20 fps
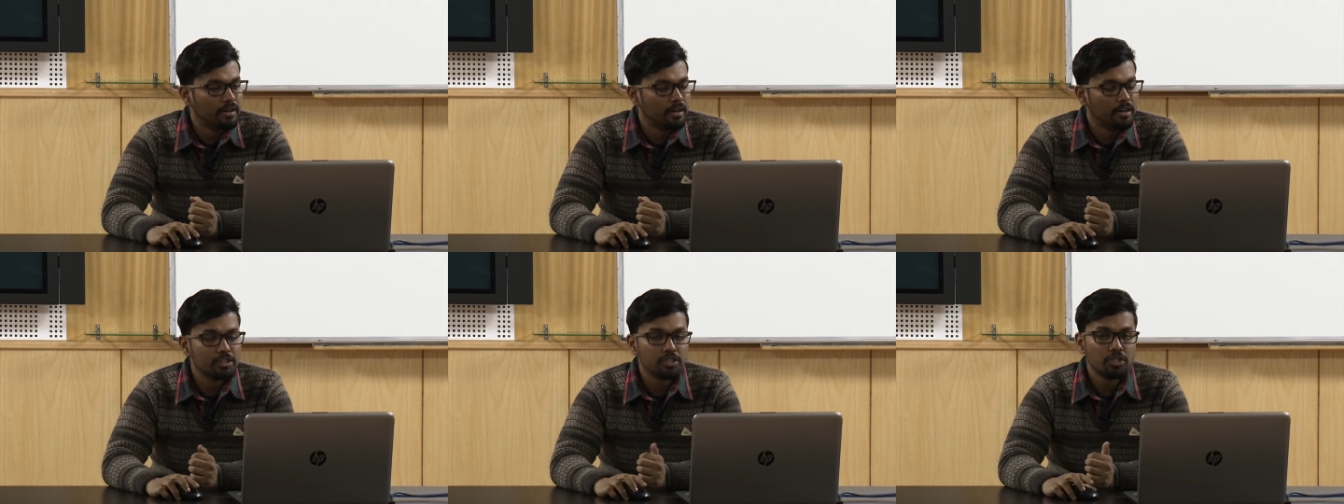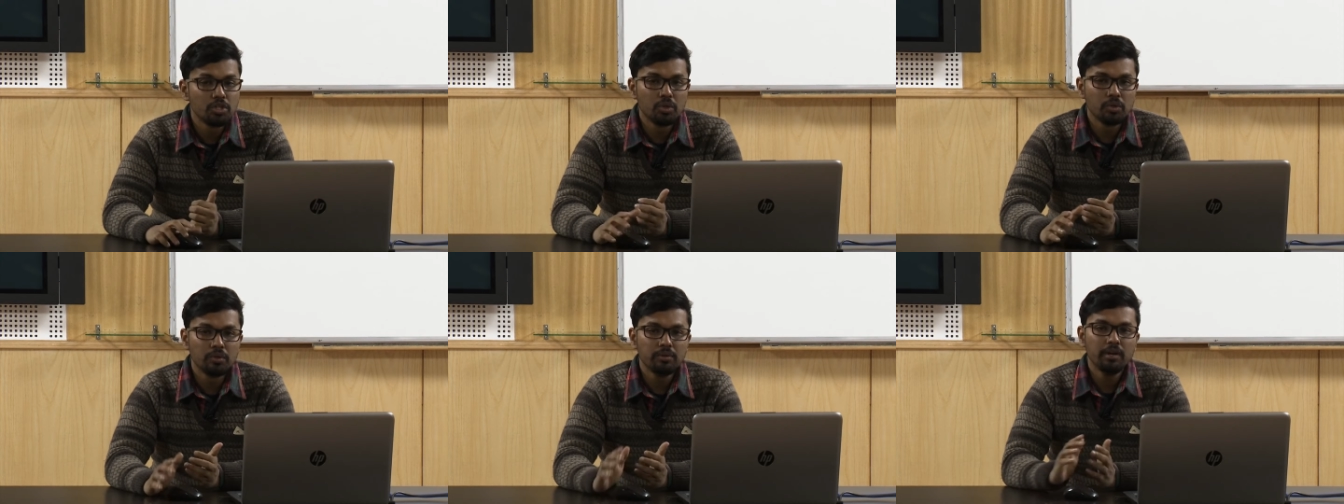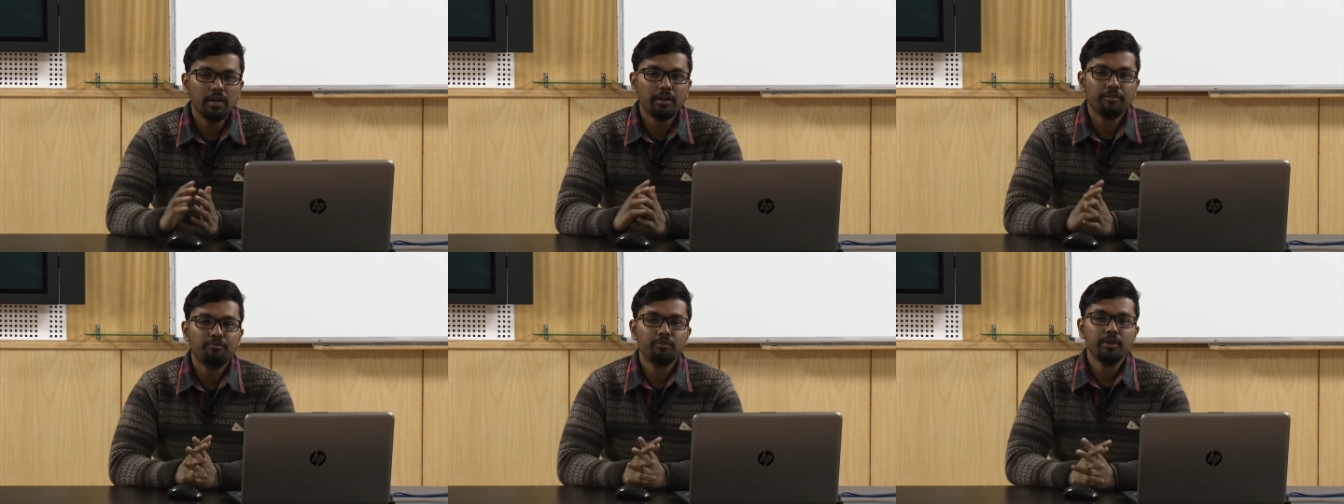So
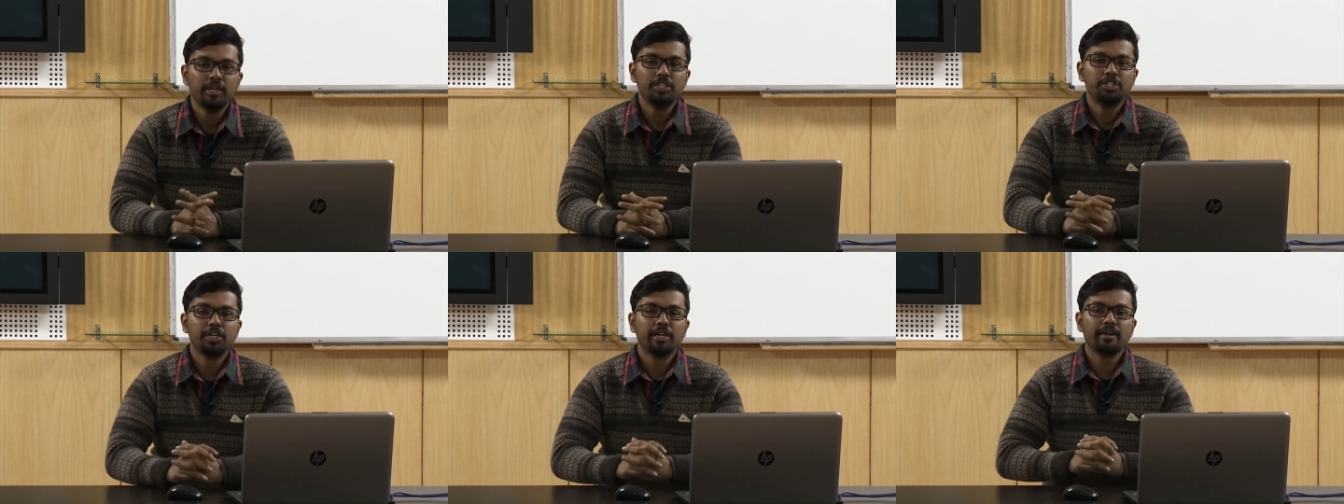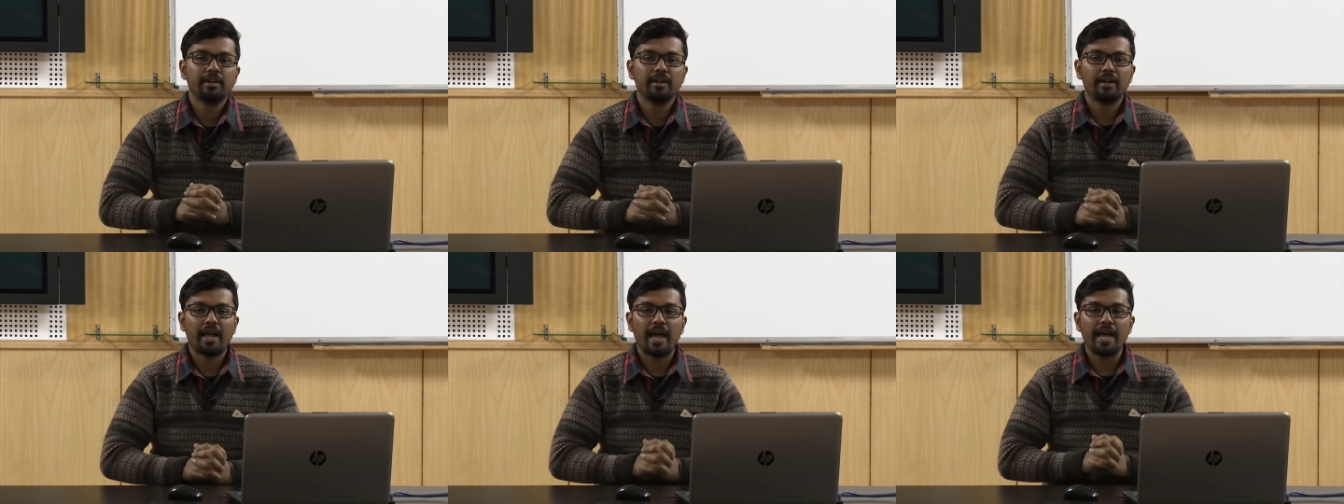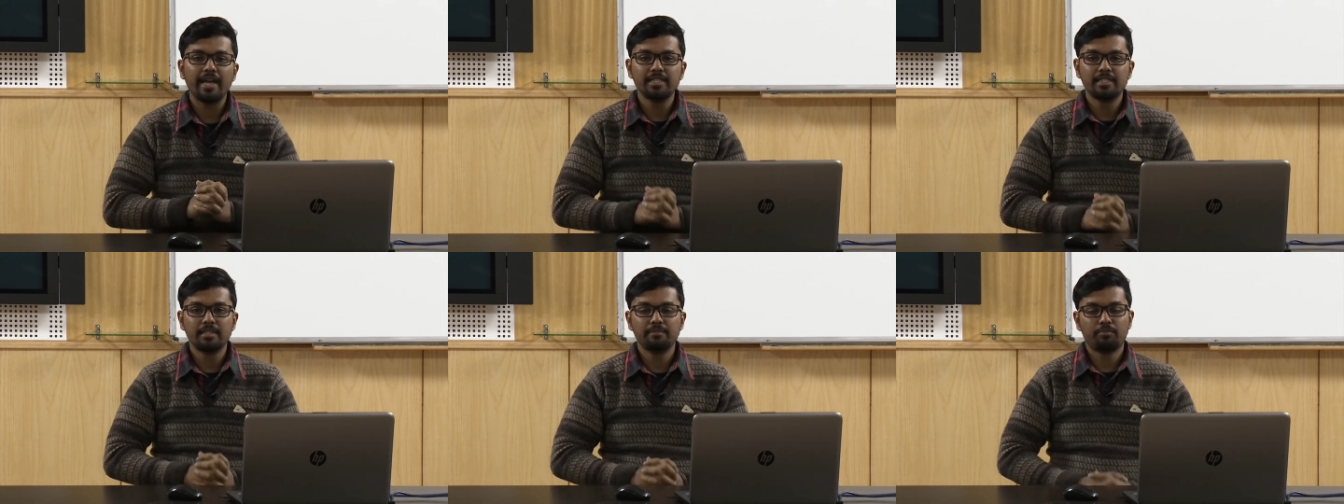if we
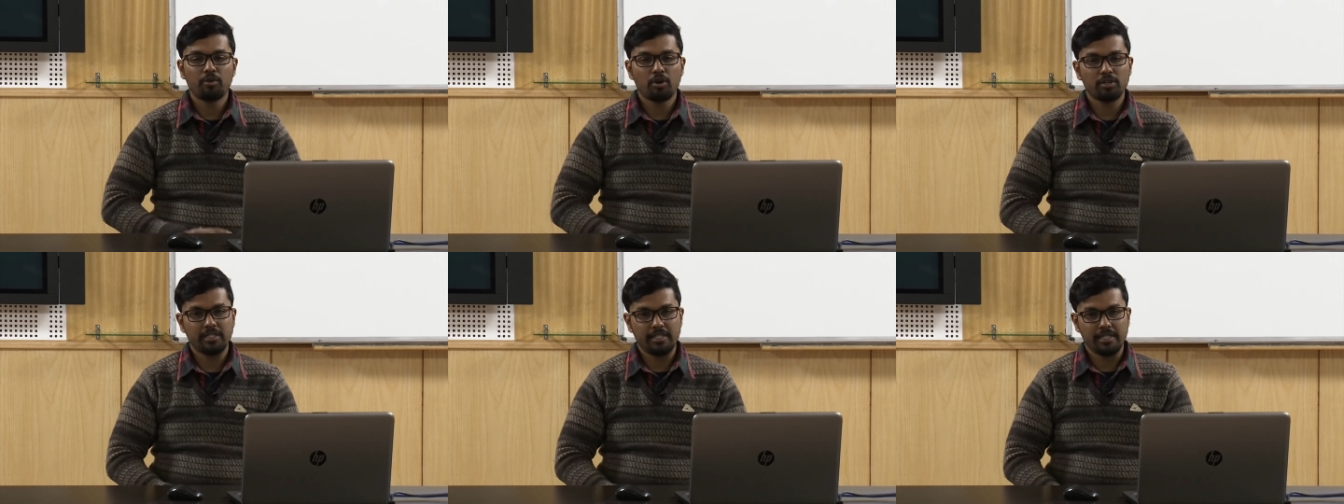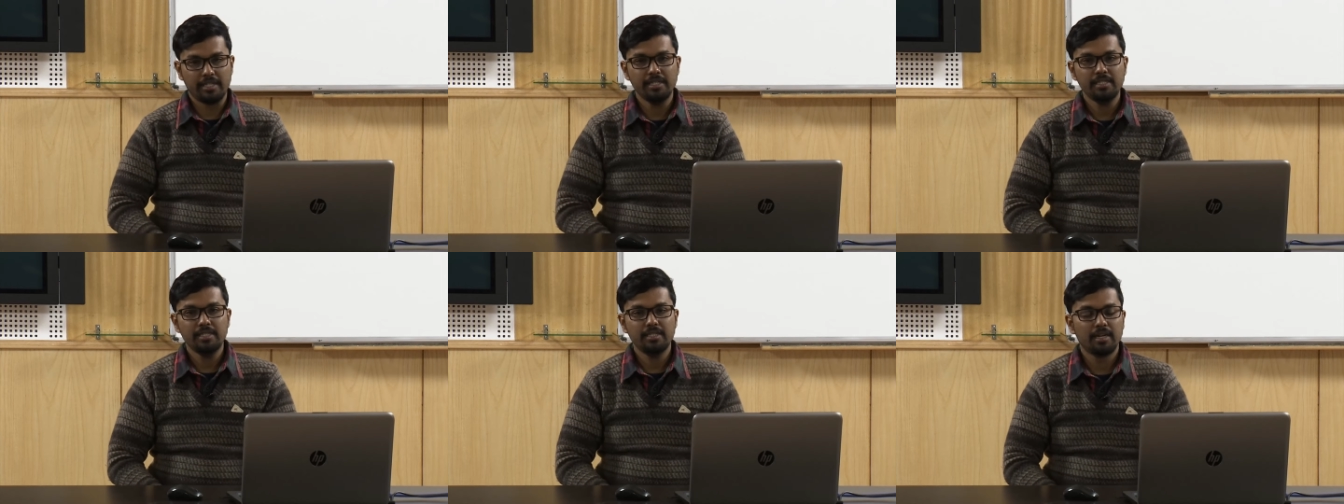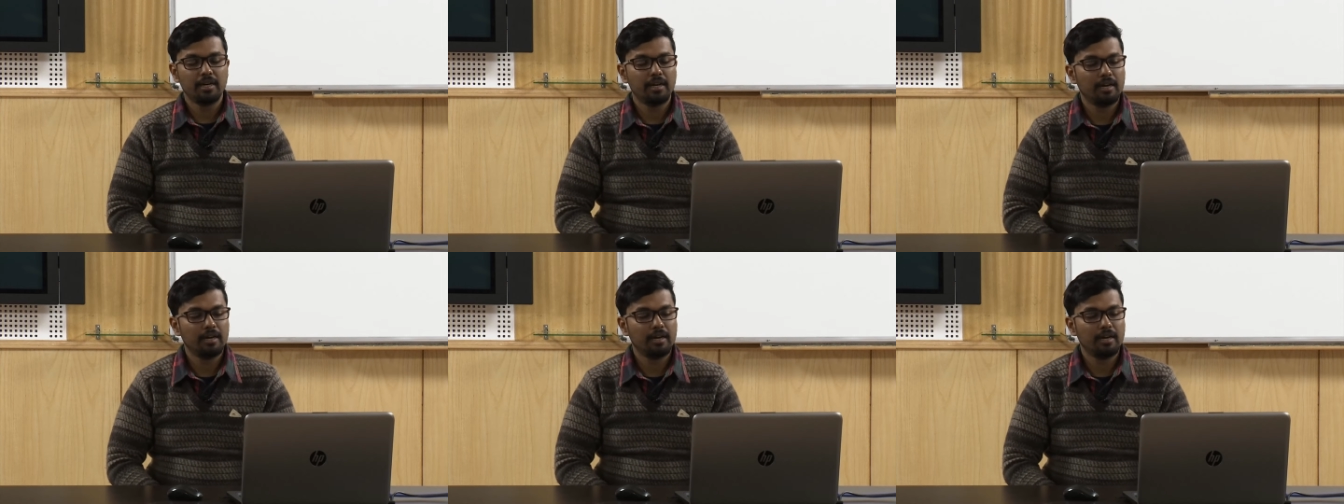generalize the process,